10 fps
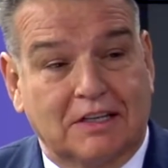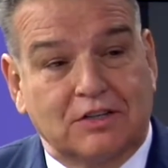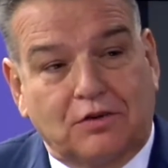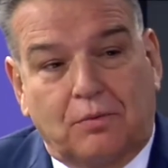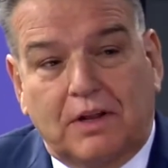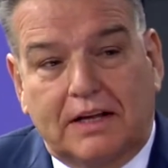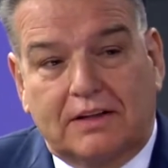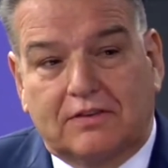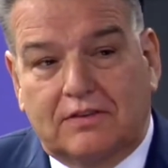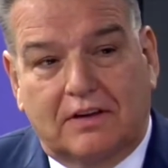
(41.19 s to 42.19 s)
So really,
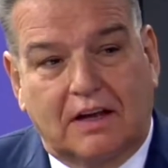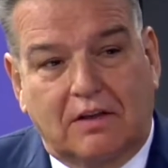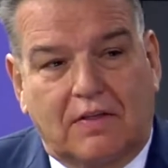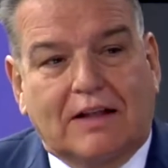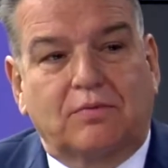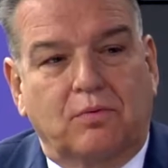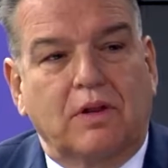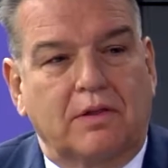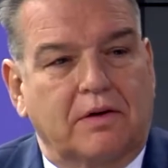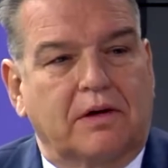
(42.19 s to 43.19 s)
that's
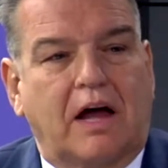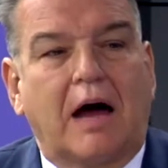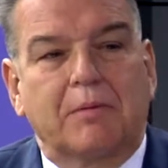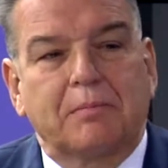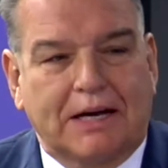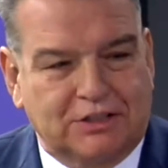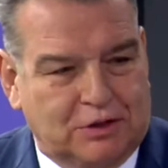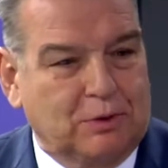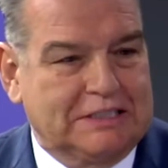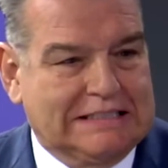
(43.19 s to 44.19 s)
really the common
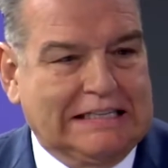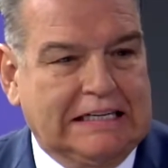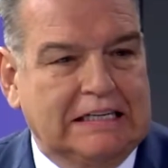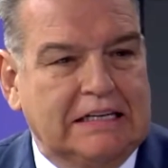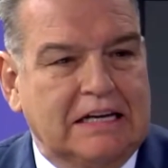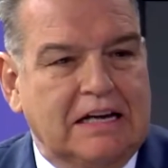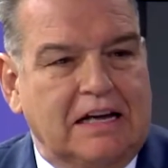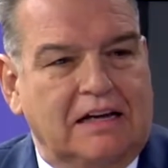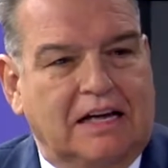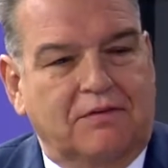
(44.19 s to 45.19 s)
patient we see.
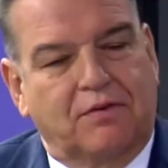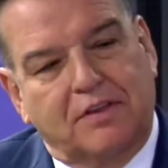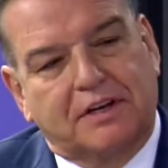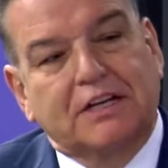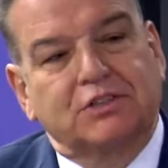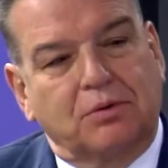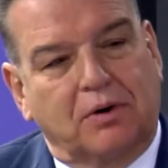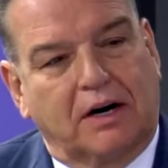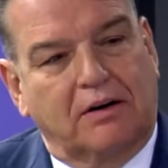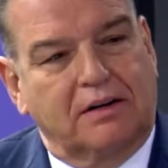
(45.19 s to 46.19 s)
And for the denture
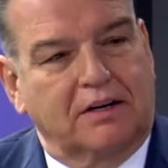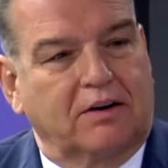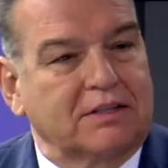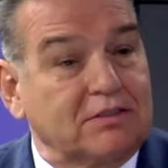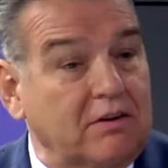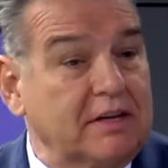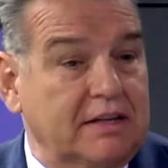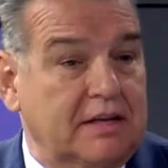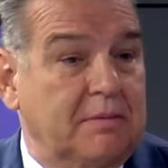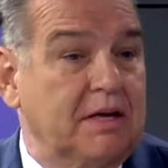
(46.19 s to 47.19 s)
wearer, it's hard to get
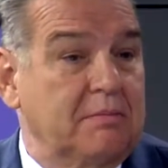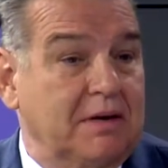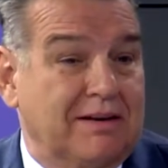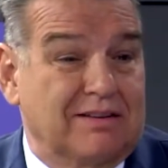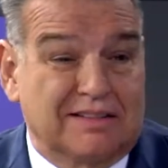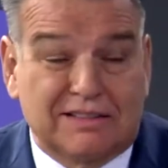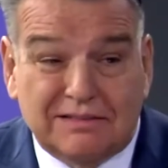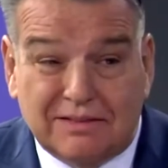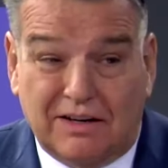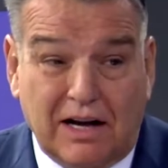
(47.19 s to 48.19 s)
them in because
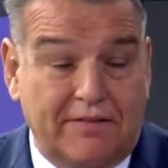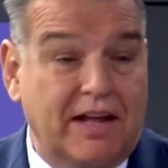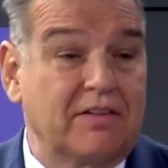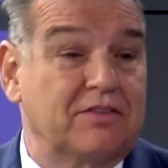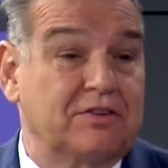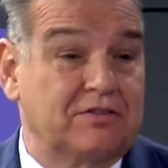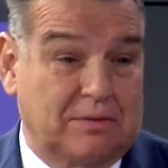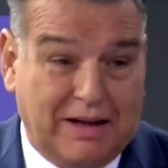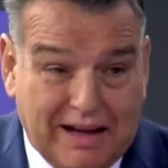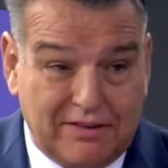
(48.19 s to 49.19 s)
they're kind of out of the system.
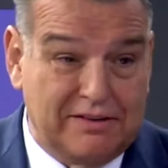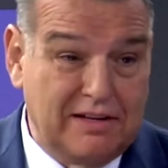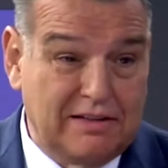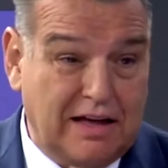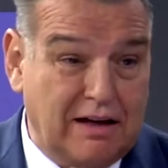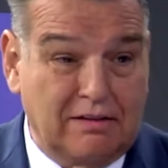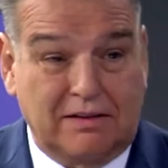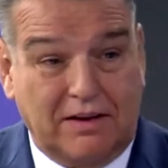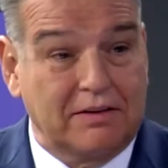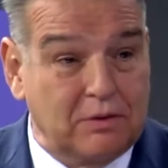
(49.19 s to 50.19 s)
They had their teeth out,
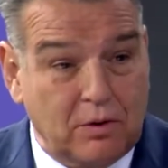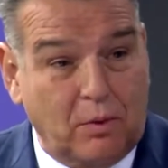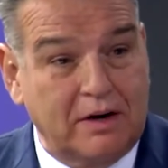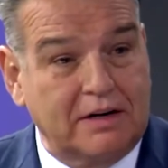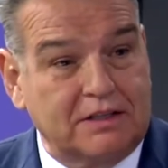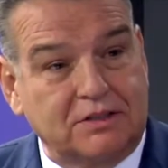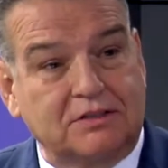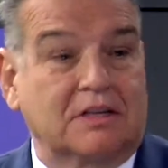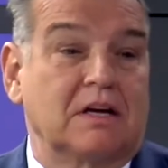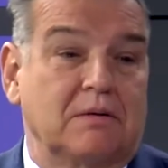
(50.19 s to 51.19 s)
they're wearing
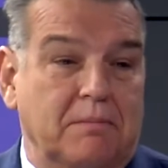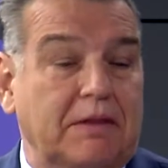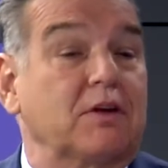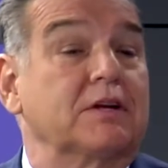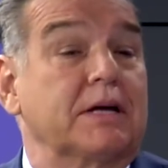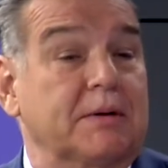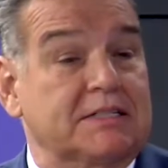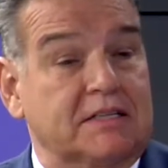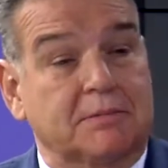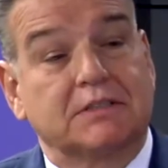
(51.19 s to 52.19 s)
dentures. About the only time I
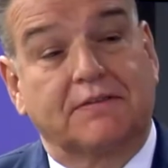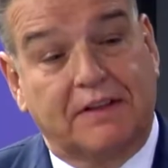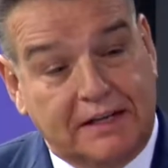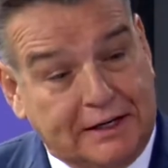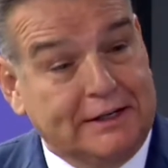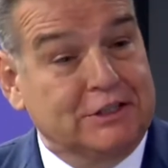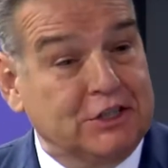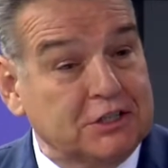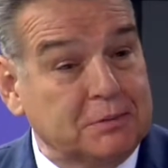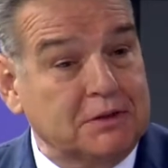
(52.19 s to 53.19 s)
see them is if they need an
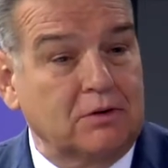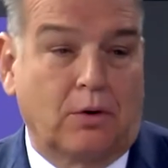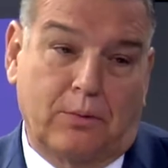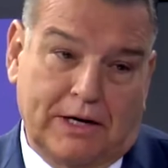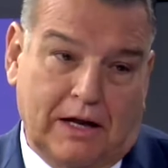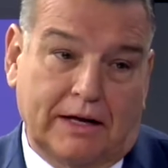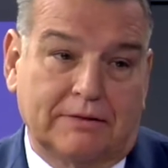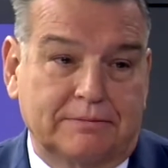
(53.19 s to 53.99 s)
adjustment or reline.